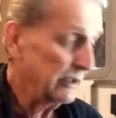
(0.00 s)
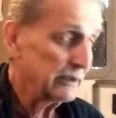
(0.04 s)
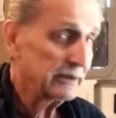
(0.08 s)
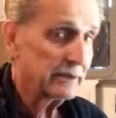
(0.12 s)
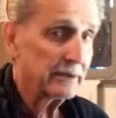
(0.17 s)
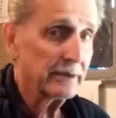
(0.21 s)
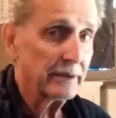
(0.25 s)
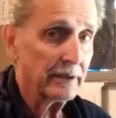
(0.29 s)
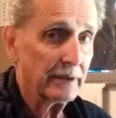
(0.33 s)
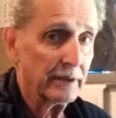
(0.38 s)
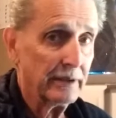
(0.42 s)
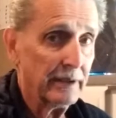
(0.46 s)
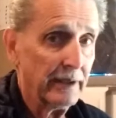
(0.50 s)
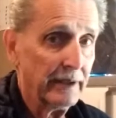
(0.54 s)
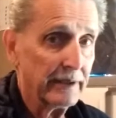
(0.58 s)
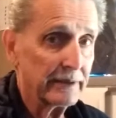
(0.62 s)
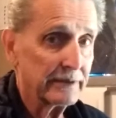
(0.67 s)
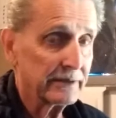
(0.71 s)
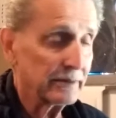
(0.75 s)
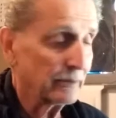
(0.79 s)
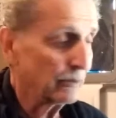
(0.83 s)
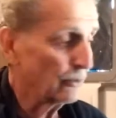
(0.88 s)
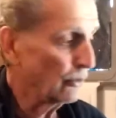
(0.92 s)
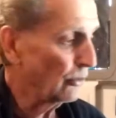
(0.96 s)
it's going to
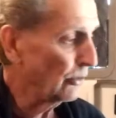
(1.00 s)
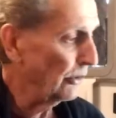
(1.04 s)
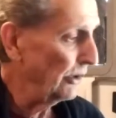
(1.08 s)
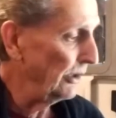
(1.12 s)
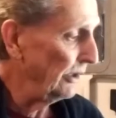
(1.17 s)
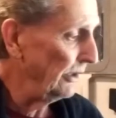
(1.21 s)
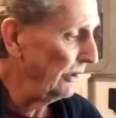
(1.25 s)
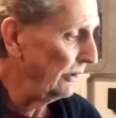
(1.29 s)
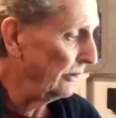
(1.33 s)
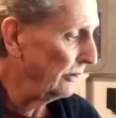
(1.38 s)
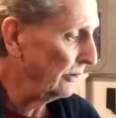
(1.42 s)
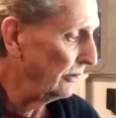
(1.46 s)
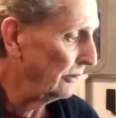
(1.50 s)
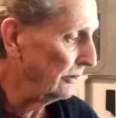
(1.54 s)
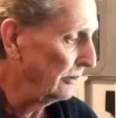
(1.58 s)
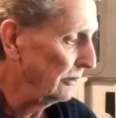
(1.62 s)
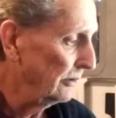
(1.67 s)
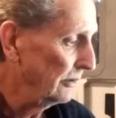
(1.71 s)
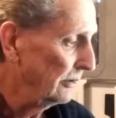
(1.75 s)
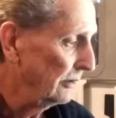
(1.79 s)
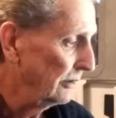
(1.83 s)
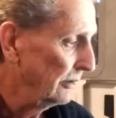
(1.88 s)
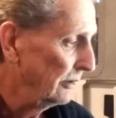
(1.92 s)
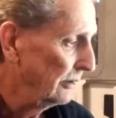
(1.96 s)
take some real
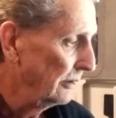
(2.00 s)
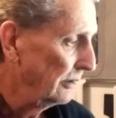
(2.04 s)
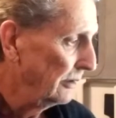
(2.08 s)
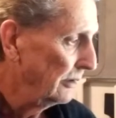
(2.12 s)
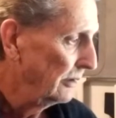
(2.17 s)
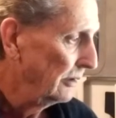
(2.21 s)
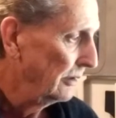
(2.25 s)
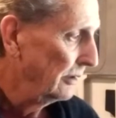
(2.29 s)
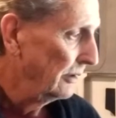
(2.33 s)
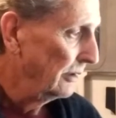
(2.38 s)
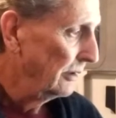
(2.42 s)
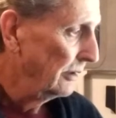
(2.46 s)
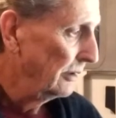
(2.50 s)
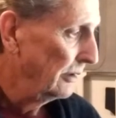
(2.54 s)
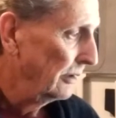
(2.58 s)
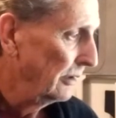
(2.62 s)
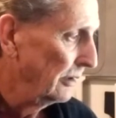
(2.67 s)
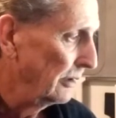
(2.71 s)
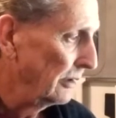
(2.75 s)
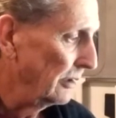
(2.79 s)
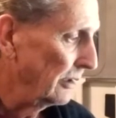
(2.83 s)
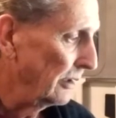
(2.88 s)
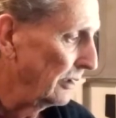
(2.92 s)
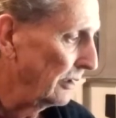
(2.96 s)

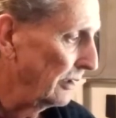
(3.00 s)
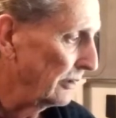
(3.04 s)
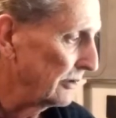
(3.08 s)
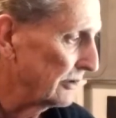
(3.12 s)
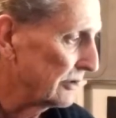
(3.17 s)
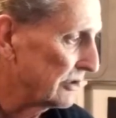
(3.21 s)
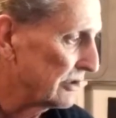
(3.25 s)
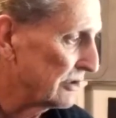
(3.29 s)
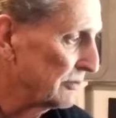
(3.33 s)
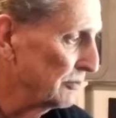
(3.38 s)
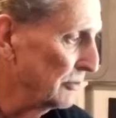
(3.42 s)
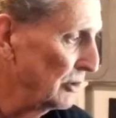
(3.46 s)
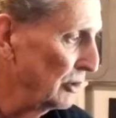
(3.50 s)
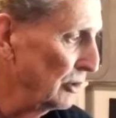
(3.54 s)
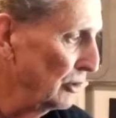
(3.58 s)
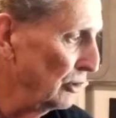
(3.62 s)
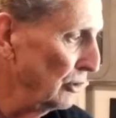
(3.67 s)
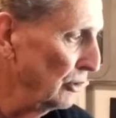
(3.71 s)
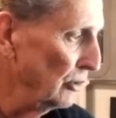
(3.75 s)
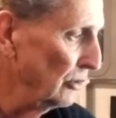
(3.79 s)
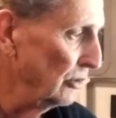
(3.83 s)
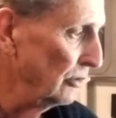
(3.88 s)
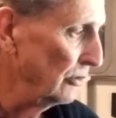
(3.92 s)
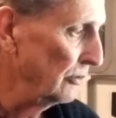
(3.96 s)
uh,
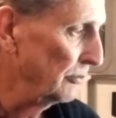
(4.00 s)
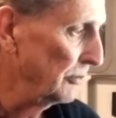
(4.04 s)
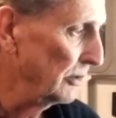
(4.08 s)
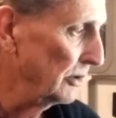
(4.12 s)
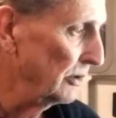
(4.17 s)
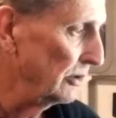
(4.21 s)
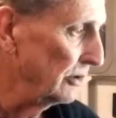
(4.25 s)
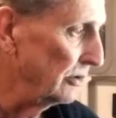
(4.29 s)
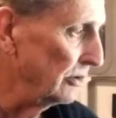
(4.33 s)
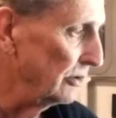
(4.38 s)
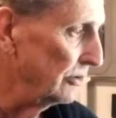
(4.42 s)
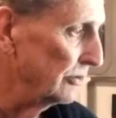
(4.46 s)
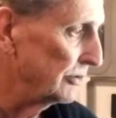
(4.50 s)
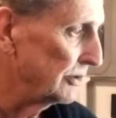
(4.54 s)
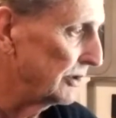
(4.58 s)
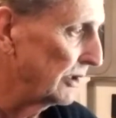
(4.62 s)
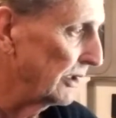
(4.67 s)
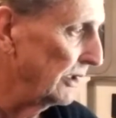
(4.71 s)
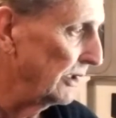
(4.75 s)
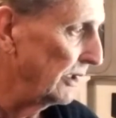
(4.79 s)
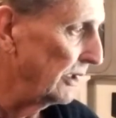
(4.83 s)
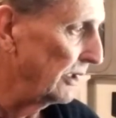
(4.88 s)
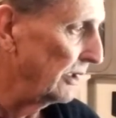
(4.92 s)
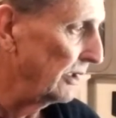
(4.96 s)
smooth moves
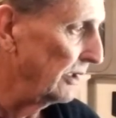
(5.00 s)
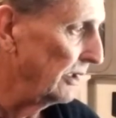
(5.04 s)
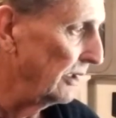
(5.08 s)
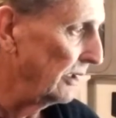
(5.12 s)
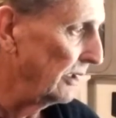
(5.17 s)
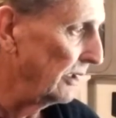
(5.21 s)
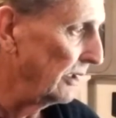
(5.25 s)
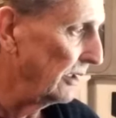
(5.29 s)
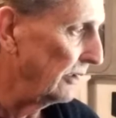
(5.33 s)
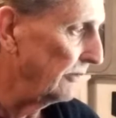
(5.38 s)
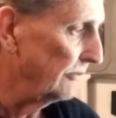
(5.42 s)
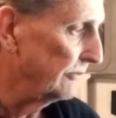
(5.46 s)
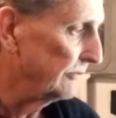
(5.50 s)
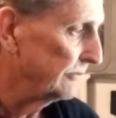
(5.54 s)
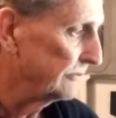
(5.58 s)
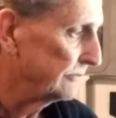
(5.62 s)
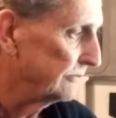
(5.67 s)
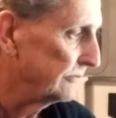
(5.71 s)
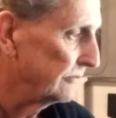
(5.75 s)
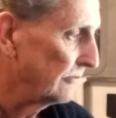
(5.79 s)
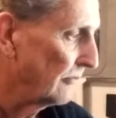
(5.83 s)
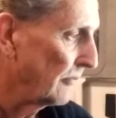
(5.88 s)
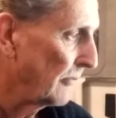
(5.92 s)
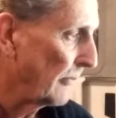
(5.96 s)
to get it done.
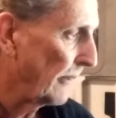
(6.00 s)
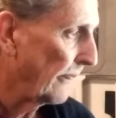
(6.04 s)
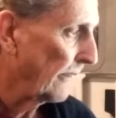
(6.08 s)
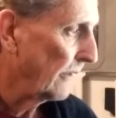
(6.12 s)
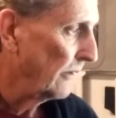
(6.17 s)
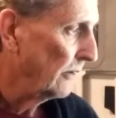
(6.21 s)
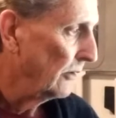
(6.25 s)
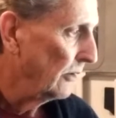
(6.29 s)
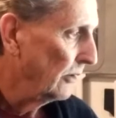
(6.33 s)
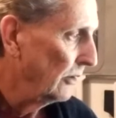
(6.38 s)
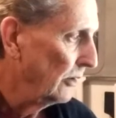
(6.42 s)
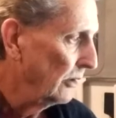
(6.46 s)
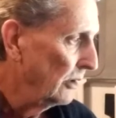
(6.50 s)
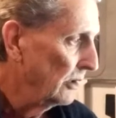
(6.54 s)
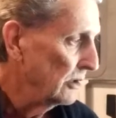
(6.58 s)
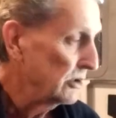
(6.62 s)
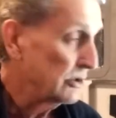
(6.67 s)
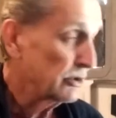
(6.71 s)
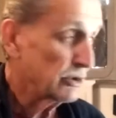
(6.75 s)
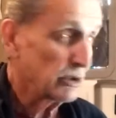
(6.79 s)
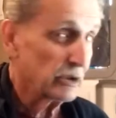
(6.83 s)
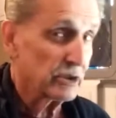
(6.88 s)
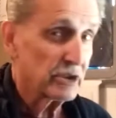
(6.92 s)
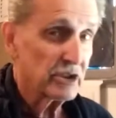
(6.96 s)

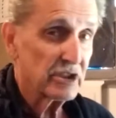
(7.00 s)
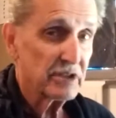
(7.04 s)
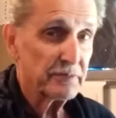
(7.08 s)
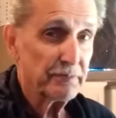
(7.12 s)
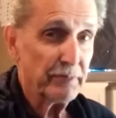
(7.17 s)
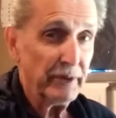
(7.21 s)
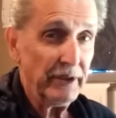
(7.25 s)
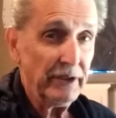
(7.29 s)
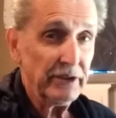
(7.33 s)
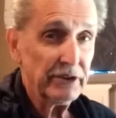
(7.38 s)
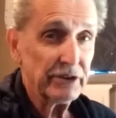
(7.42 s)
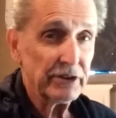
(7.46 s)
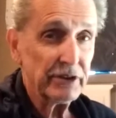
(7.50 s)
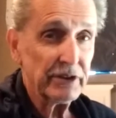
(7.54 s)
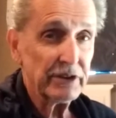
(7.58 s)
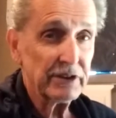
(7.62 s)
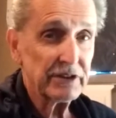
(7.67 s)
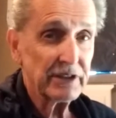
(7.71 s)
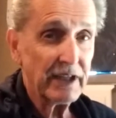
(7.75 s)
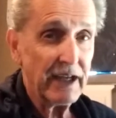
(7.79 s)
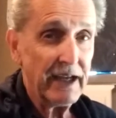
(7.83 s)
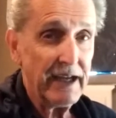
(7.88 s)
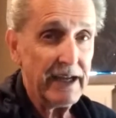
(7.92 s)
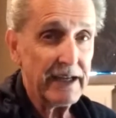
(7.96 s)

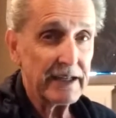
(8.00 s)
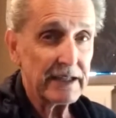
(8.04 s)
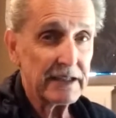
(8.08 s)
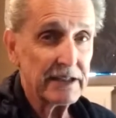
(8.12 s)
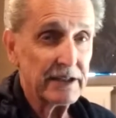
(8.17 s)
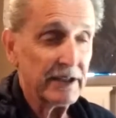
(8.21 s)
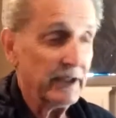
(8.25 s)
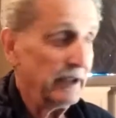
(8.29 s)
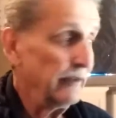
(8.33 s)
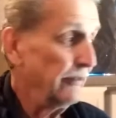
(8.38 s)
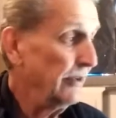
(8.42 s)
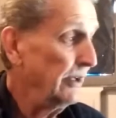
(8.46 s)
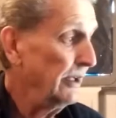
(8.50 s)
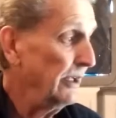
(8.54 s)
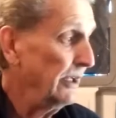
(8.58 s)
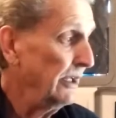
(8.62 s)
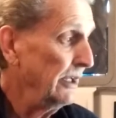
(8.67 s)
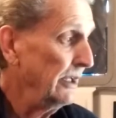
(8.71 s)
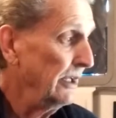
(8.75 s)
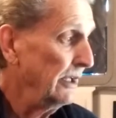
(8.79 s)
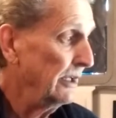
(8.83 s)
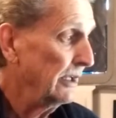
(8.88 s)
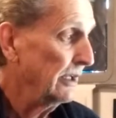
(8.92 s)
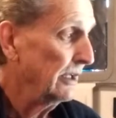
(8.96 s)
Suspicious
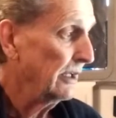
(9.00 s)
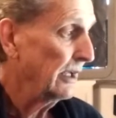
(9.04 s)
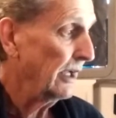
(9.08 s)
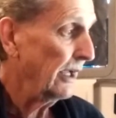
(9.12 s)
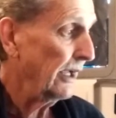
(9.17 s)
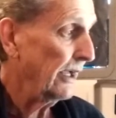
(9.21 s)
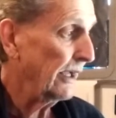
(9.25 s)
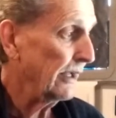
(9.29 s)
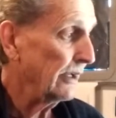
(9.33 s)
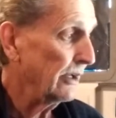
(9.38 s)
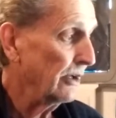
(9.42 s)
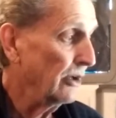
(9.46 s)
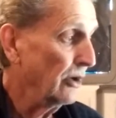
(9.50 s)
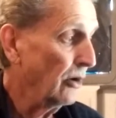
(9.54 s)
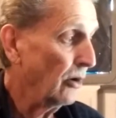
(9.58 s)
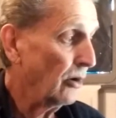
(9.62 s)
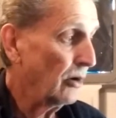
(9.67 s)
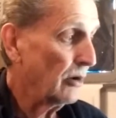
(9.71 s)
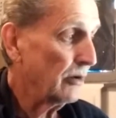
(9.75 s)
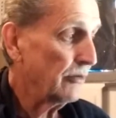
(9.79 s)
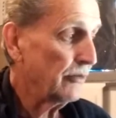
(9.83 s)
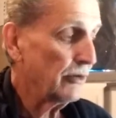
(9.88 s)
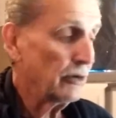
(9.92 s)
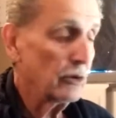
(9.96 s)
activity at
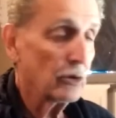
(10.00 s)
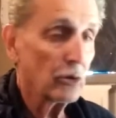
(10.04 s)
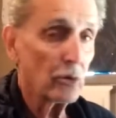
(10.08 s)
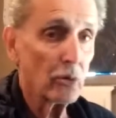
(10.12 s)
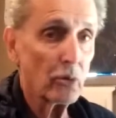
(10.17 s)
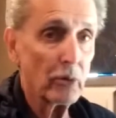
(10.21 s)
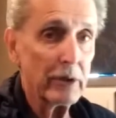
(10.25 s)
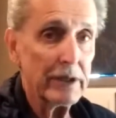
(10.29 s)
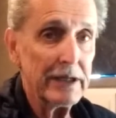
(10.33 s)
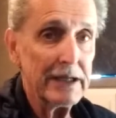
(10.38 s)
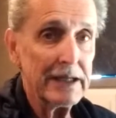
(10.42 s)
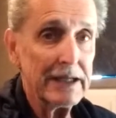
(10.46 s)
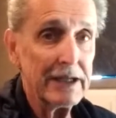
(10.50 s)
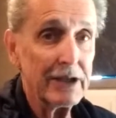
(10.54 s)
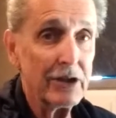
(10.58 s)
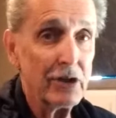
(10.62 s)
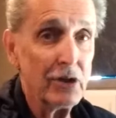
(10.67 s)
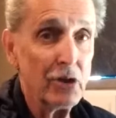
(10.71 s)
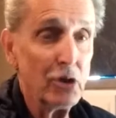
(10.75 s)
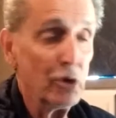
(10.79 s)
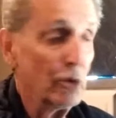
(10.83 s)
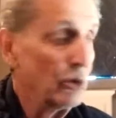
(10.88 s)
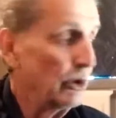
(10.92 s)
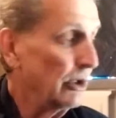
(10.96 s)
North Korea
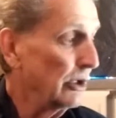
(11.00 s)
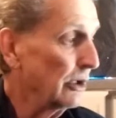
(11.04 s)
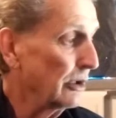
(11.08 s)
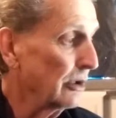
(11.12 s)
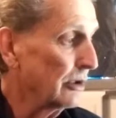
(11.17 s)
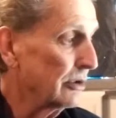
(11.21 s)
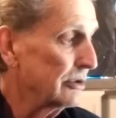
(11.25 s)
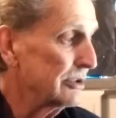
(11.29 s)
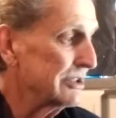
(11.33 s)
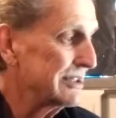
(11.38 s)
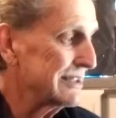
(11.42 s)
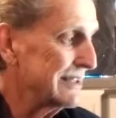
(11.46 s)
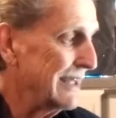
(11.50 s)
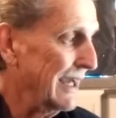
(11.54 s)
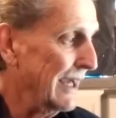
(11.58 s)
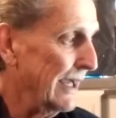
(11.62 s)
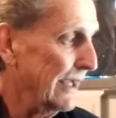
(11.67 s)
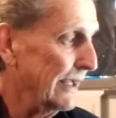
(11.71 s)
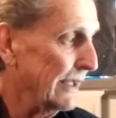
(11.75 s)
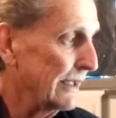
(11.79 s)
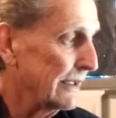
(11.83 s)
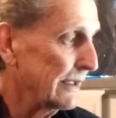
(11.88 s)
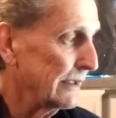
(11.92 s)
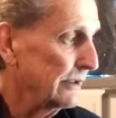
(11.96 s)
nuclear
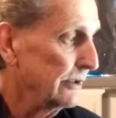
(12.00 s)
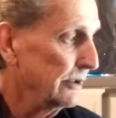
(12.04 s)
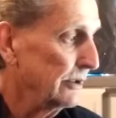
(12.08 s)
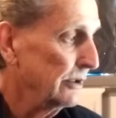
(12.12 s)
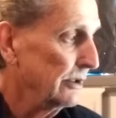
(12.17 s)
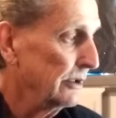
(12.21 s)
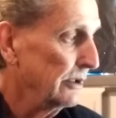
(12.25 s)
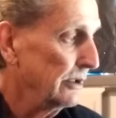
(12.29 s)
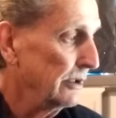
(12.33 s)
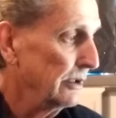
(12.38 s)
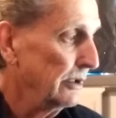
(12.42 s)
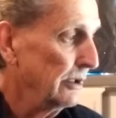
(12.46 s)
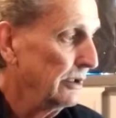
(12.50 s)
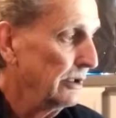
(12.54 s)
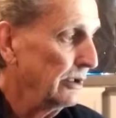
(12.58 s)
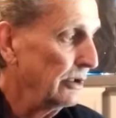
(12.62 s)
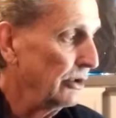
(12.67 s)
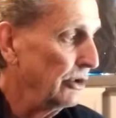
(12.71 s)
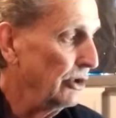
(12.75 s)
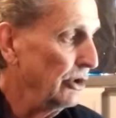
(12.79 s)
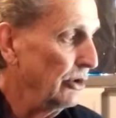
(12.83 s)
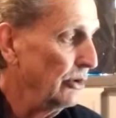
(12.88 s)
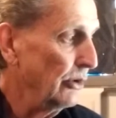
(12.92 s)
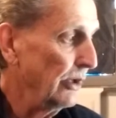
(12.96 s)
site,
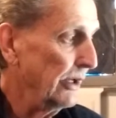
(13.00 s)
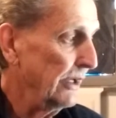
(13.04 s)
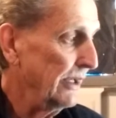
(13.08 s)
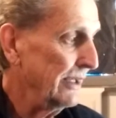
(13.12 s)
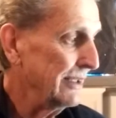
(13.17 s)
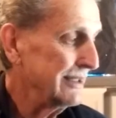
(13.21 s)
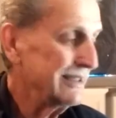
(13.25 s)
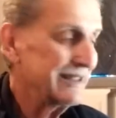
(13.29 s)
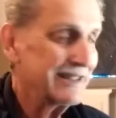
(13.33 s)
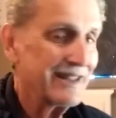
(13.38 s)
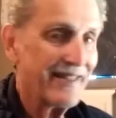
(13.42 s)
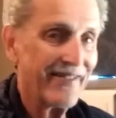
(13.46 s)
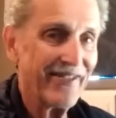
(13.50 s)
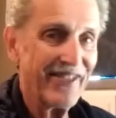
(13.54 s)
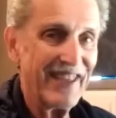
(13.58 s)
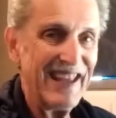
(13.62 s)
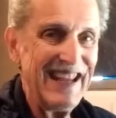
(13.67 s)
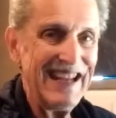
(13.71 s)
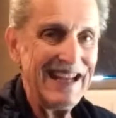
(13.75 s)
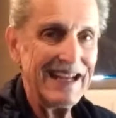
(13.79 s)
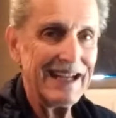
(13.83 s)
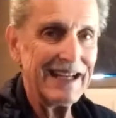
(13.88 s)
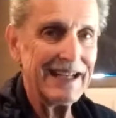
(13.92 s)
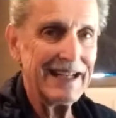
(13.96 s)
U.S.
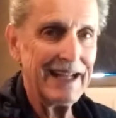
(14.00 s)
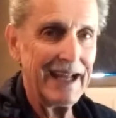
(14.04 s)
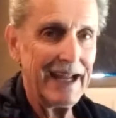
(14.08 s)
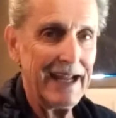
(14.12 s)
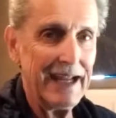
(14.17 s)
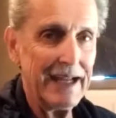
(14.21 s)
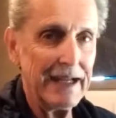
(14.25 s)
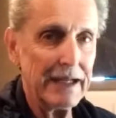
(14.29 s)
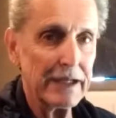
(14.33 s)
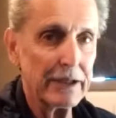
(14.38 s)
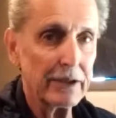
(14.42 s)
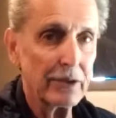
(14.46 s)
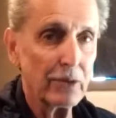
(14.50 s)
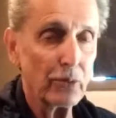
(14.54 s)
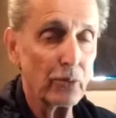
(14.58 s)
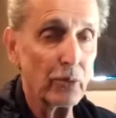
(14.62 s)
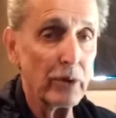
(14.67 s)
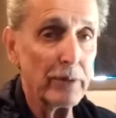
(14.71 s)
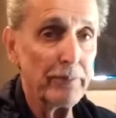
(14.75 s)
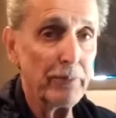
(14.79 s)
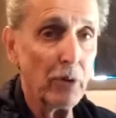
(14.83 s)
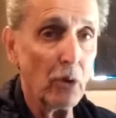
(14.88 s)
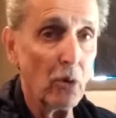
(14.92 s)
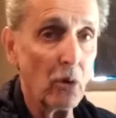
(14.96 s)
think tank
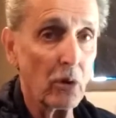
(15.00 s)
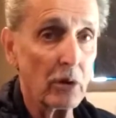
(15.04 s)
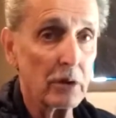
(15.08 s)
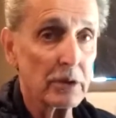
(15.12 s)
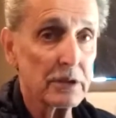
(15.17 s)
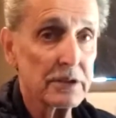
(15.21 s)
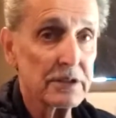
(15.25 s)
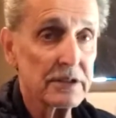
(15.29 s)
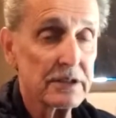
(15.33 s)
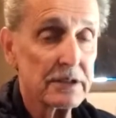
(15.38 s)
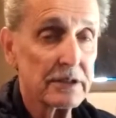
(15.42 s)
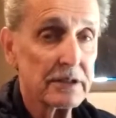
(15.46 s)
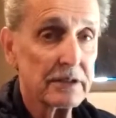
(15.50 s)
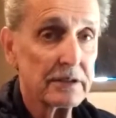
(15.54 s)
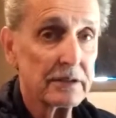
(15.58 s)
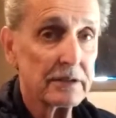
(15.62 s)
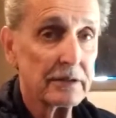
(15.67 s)
reports.